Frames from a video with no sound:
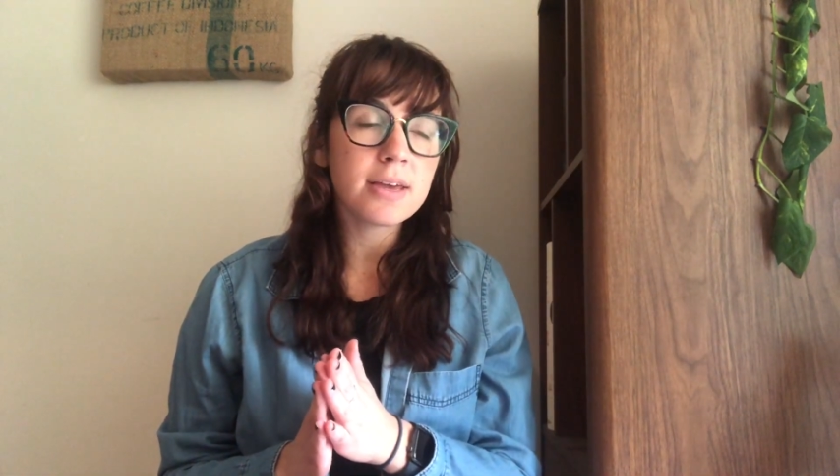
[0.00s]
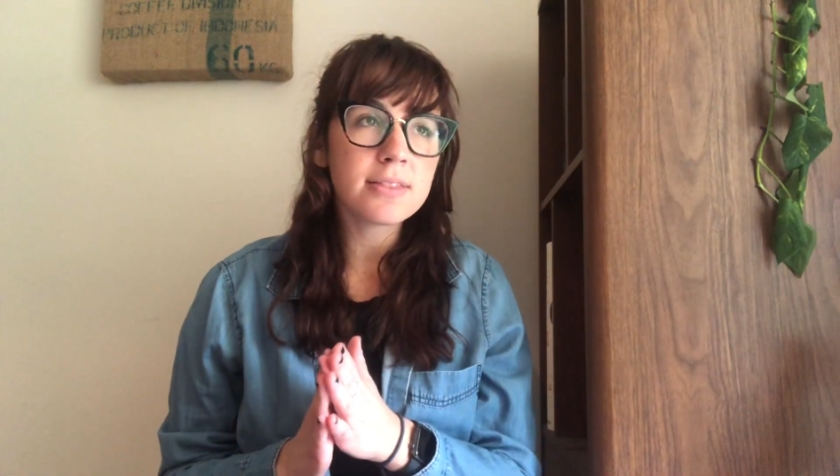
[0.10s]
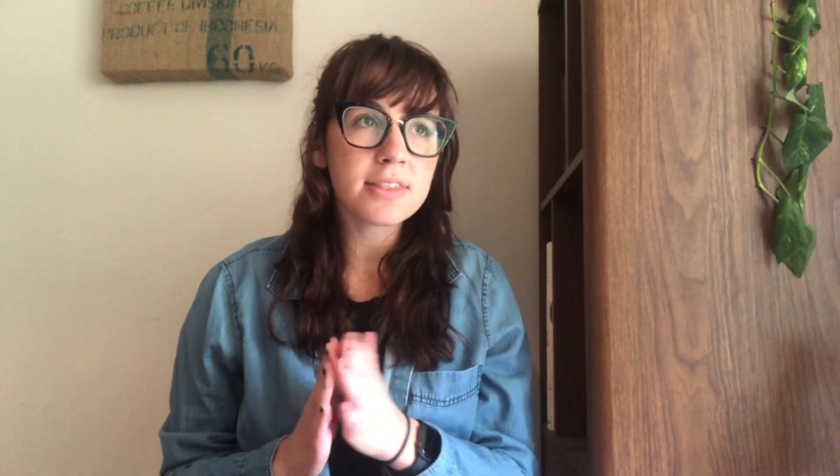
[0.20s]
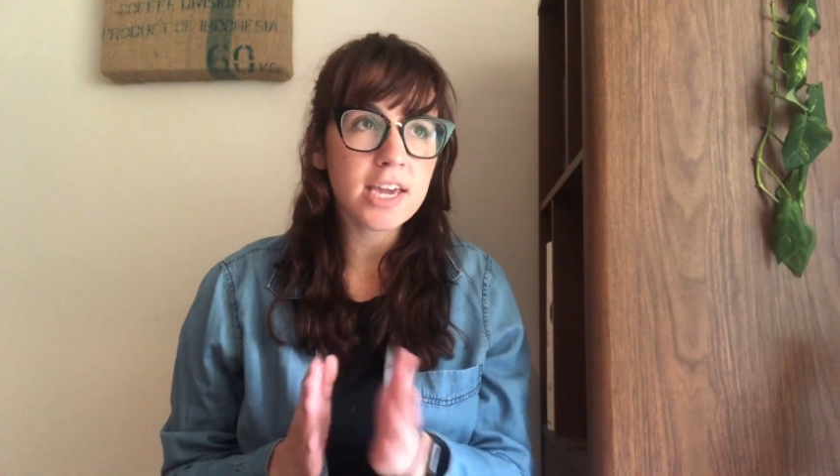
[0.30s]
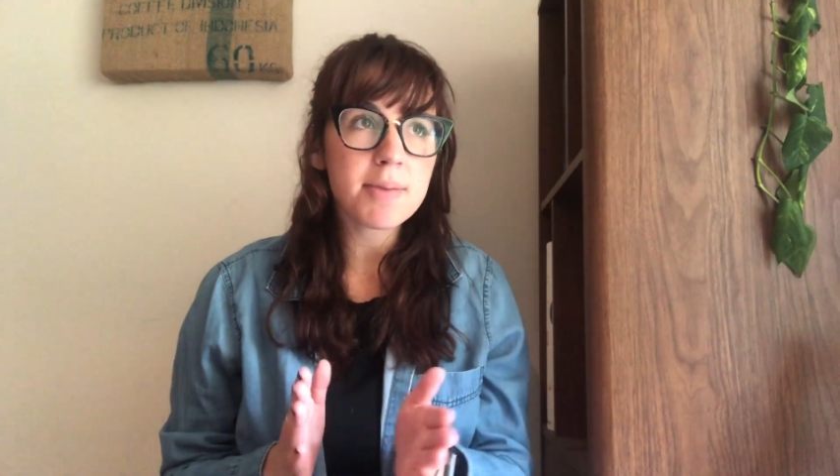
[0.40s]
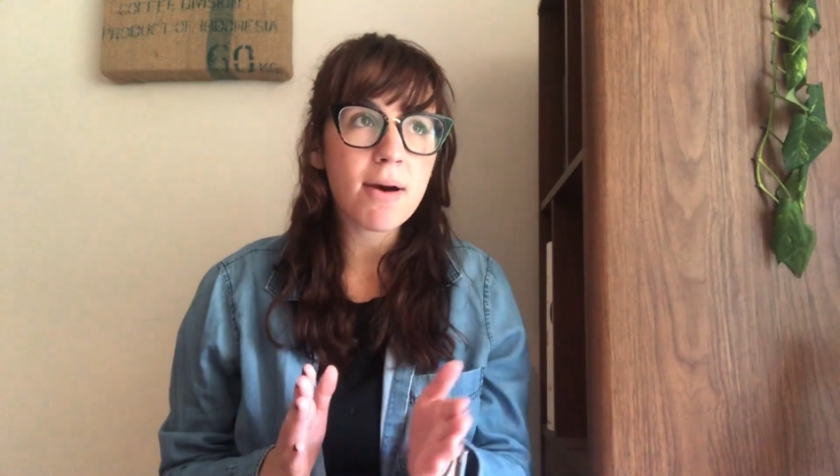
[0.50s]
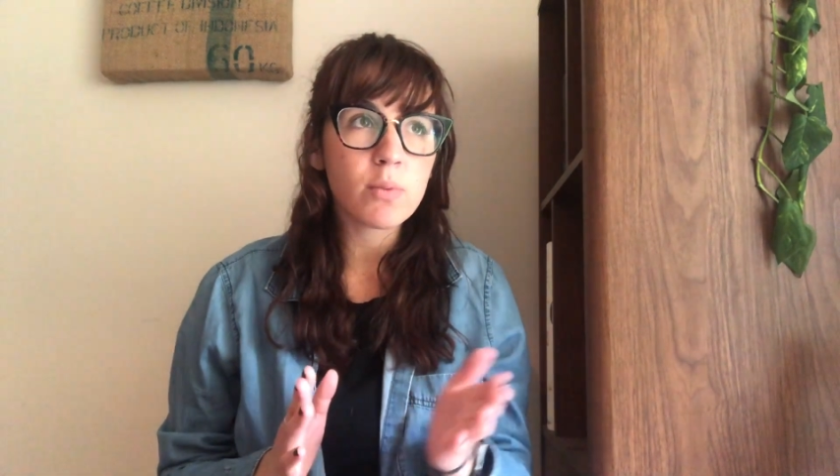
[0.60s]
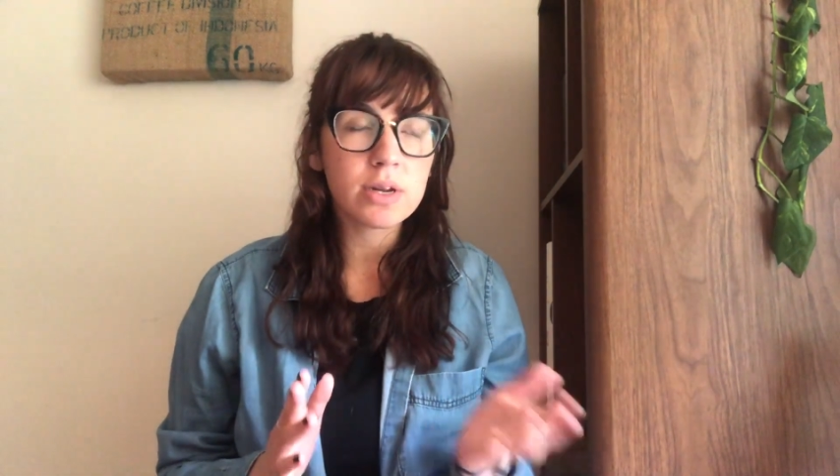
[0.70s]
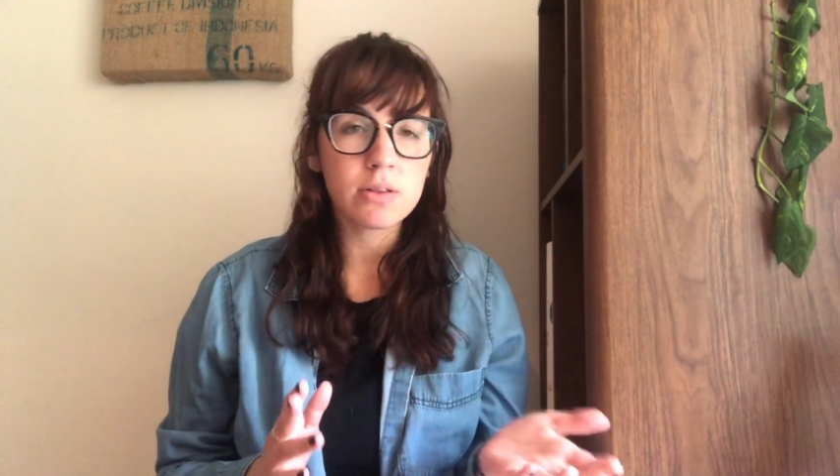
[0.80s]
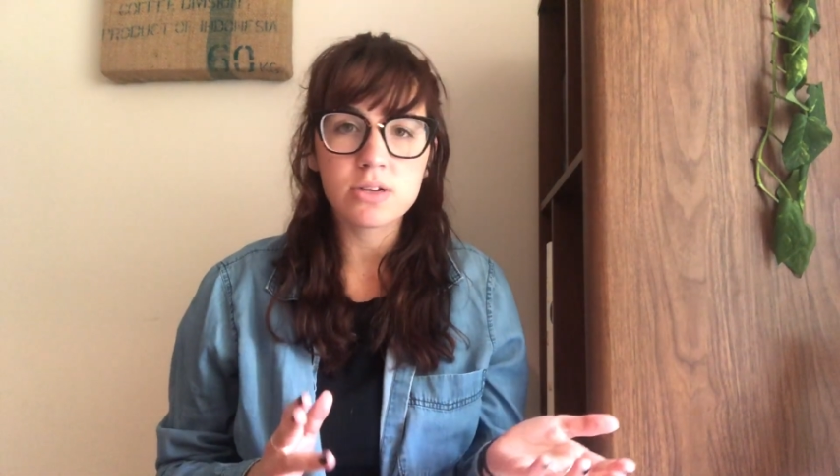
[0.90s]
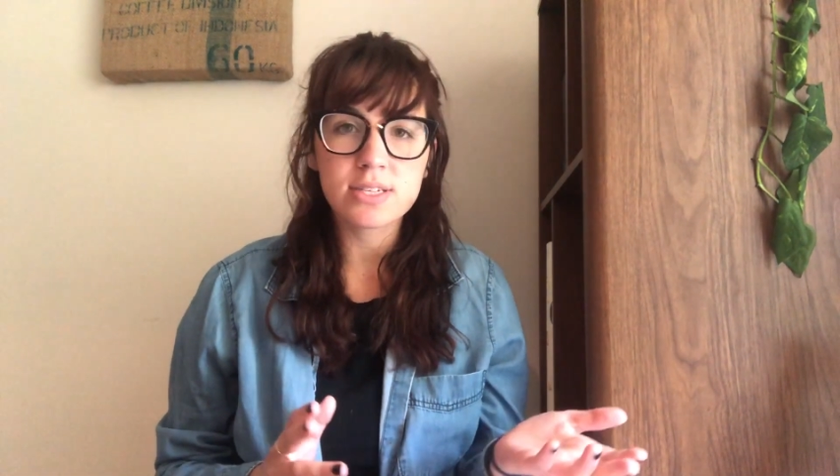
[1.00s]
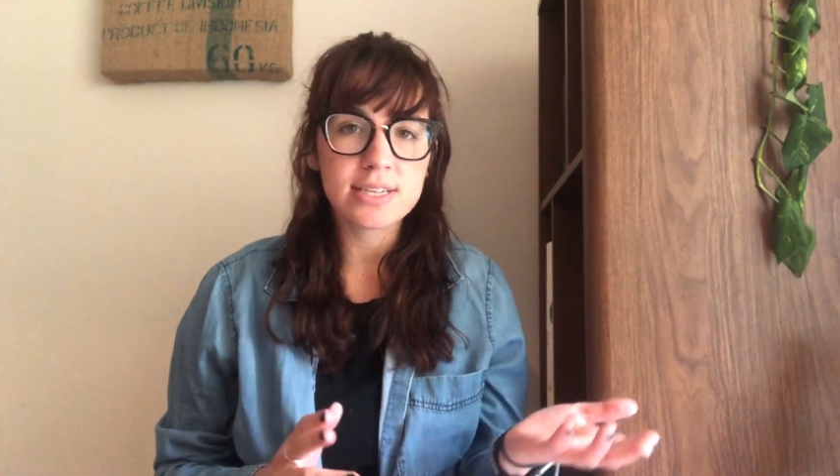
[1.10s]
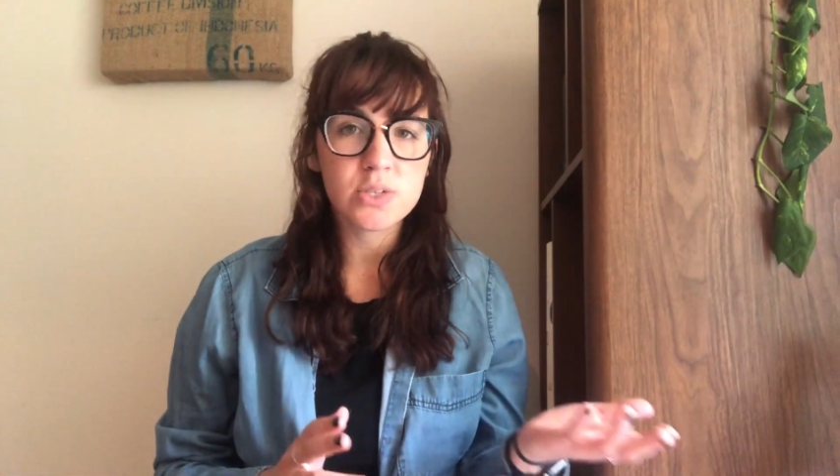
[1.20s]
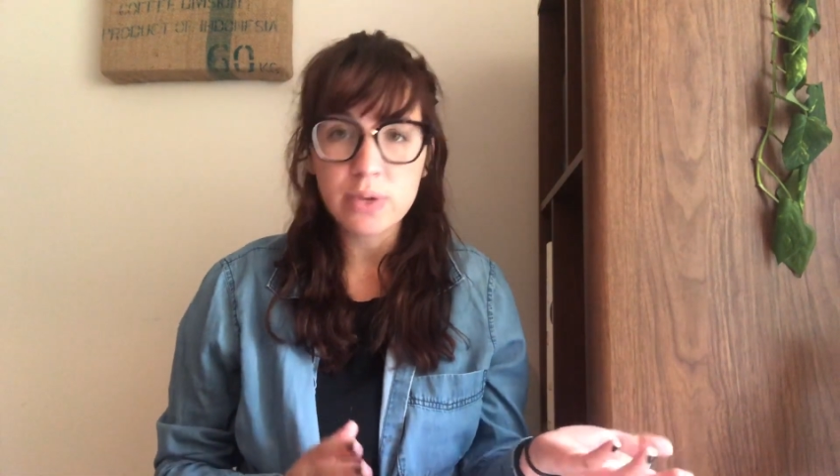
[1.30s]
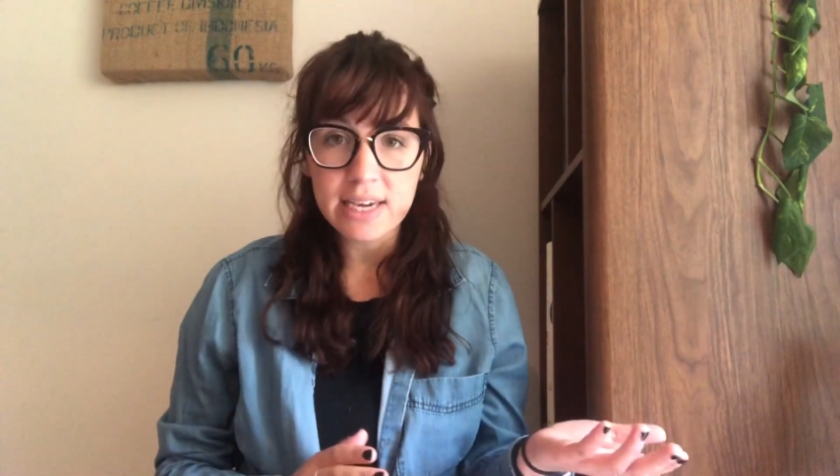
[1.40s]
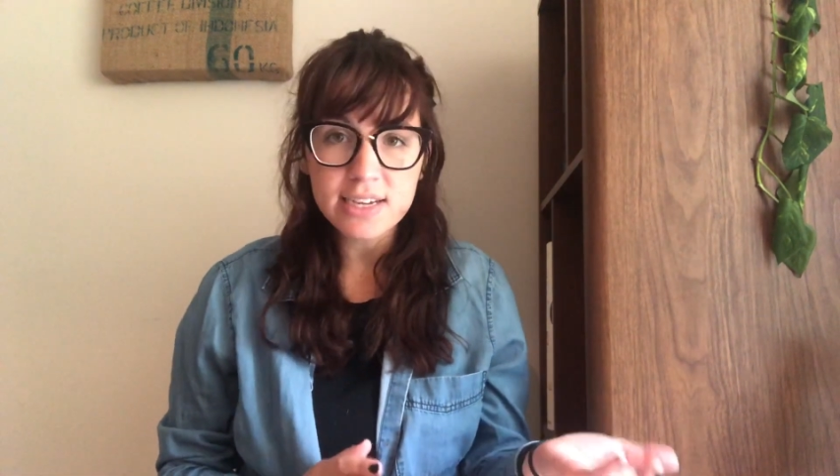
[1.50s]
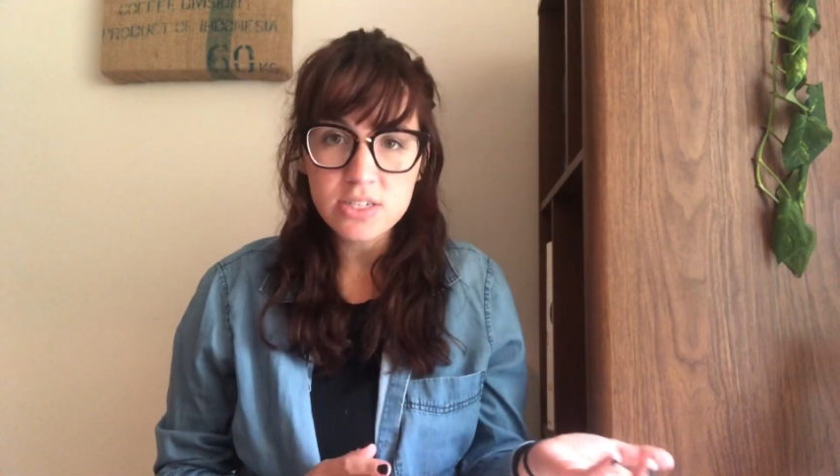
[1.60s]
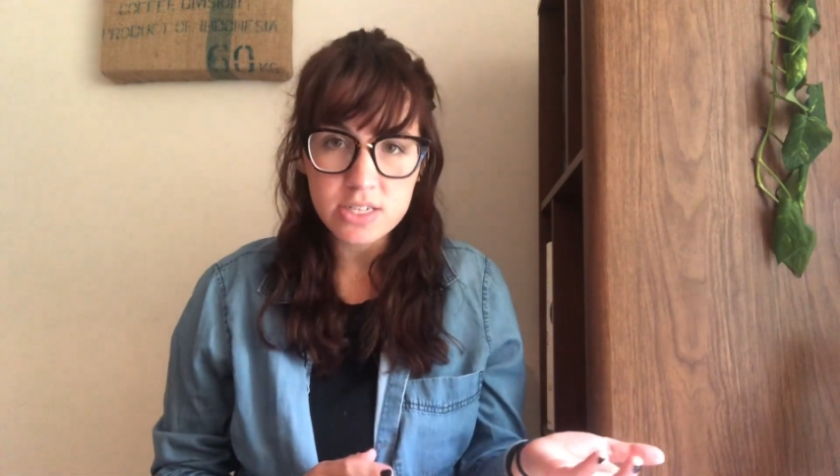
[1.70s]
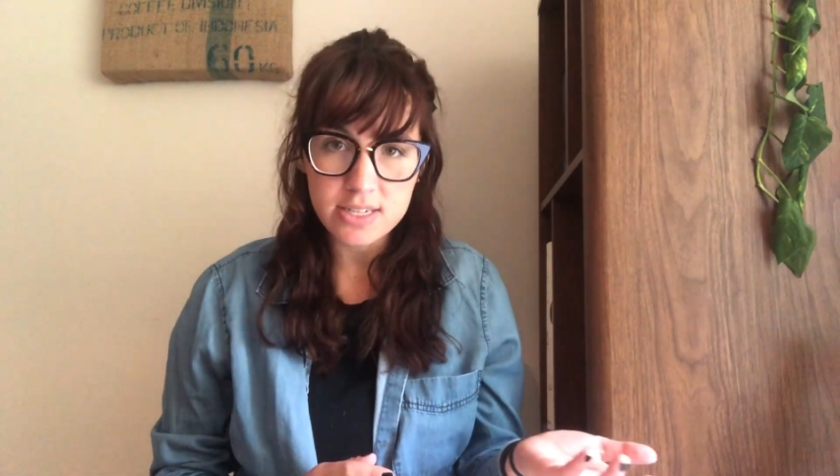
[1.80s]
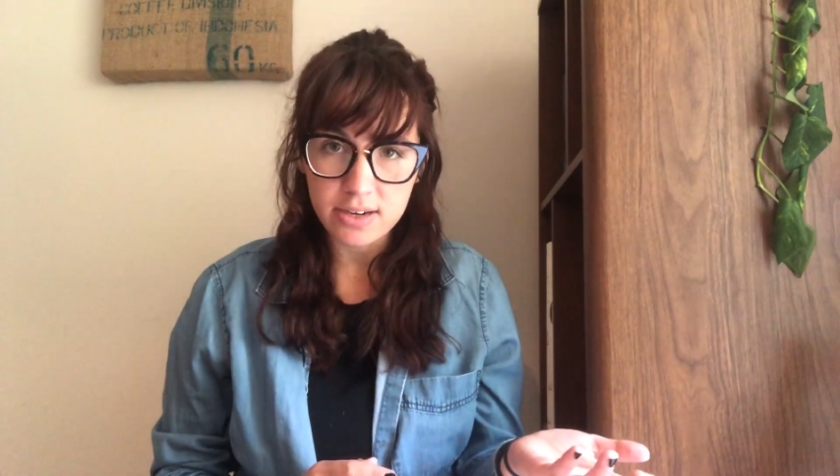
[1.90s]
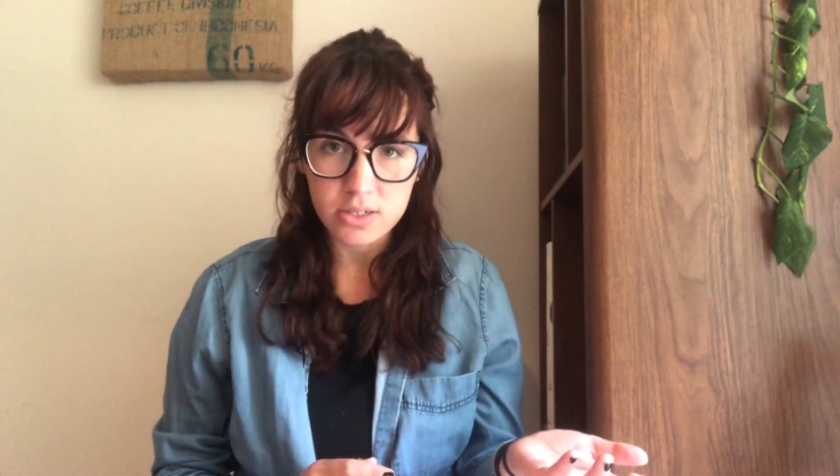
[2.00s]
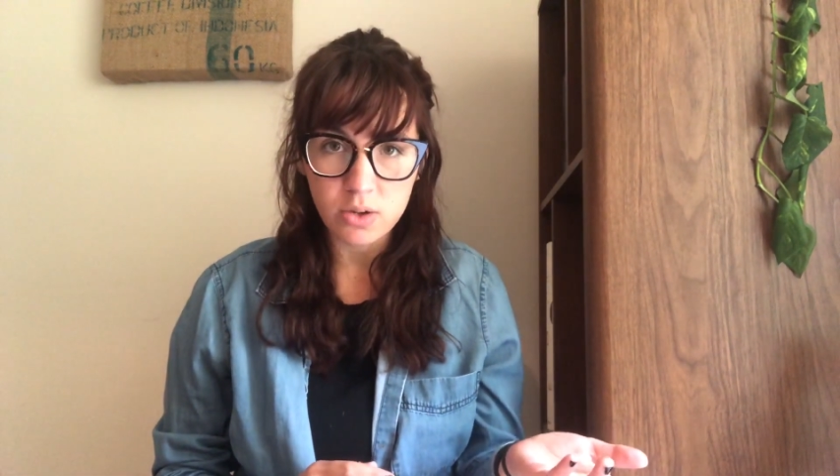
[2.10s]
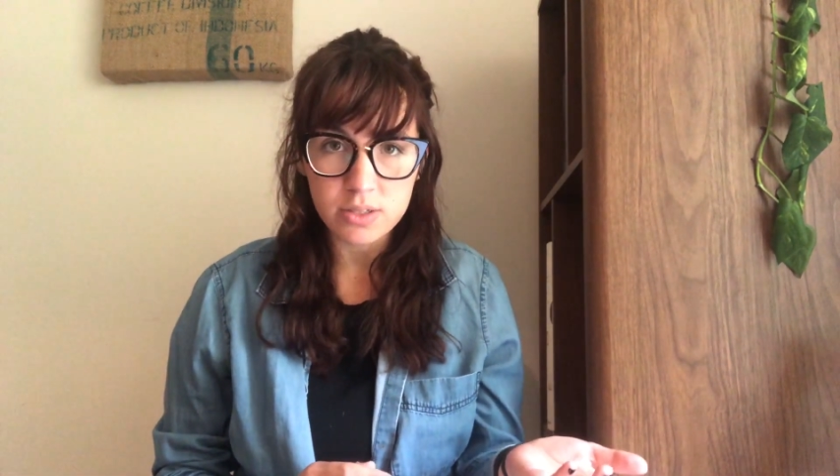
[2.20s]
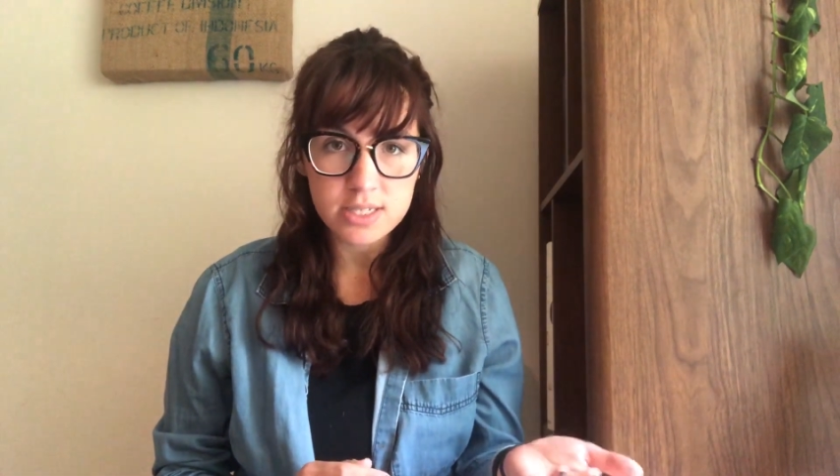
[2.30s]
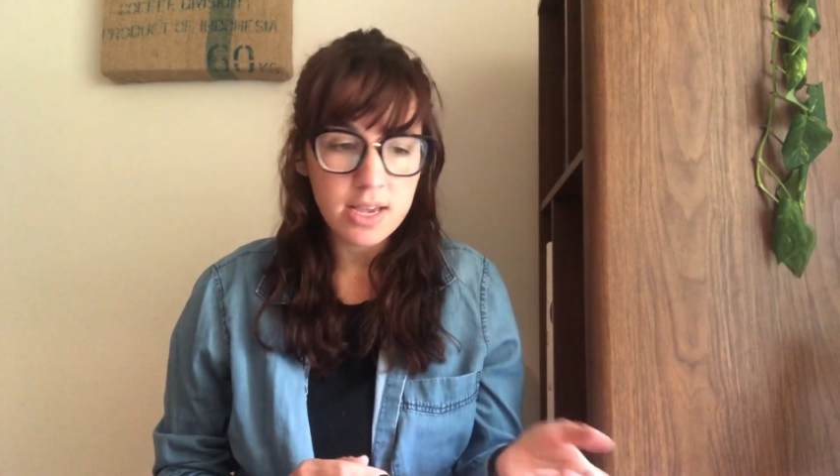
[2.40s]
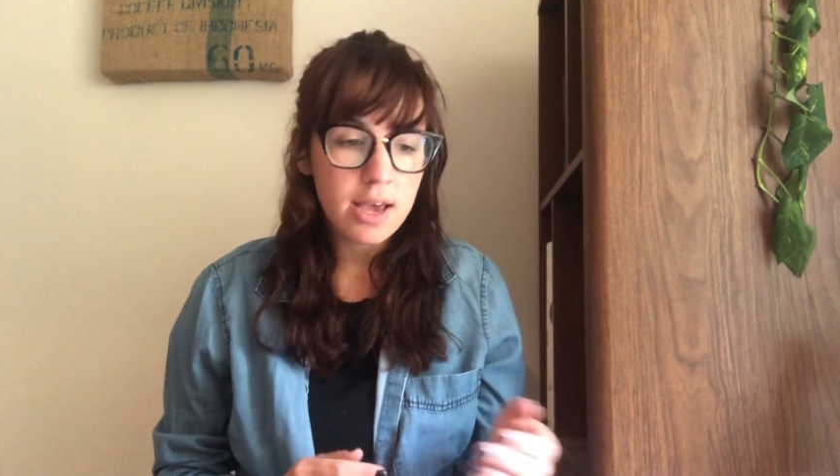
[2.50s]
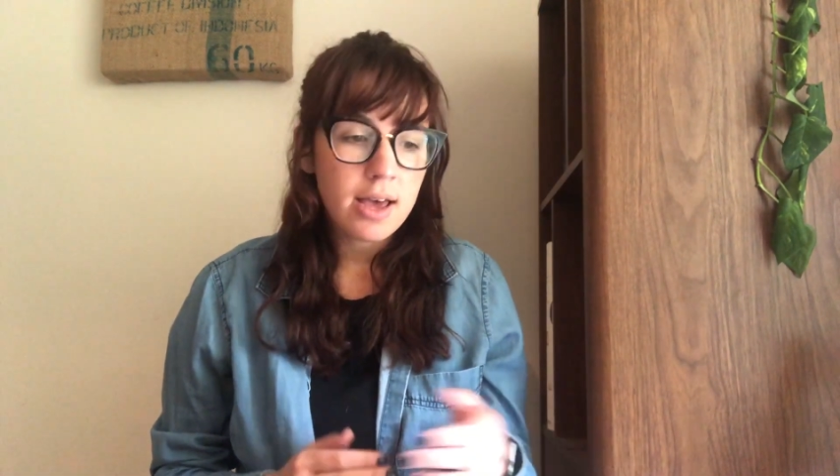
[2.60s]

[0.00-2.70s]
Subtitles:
And thinking about what it looks like to engage these young adults